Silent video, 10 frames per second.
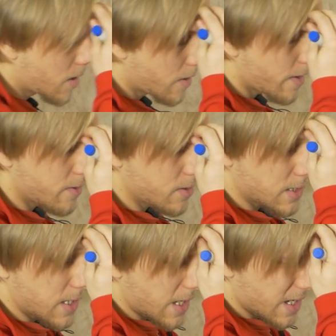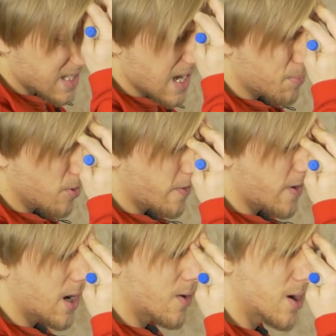an example of
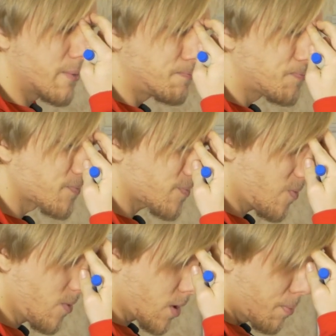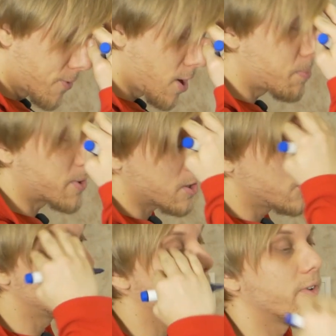how a proper
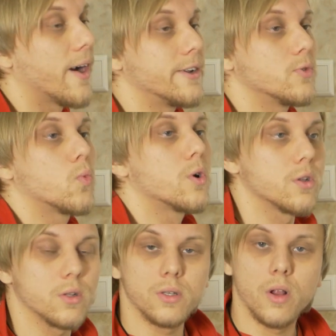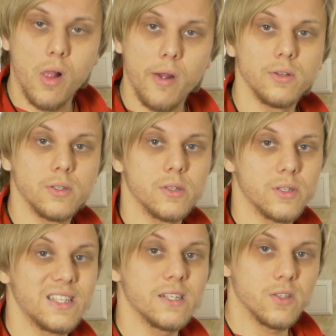unified world
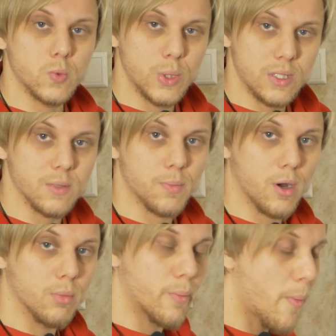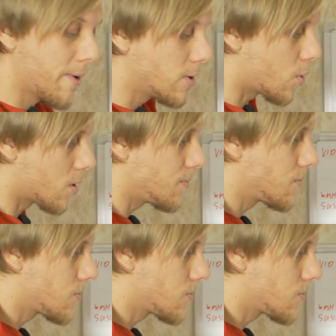deals with this problem, or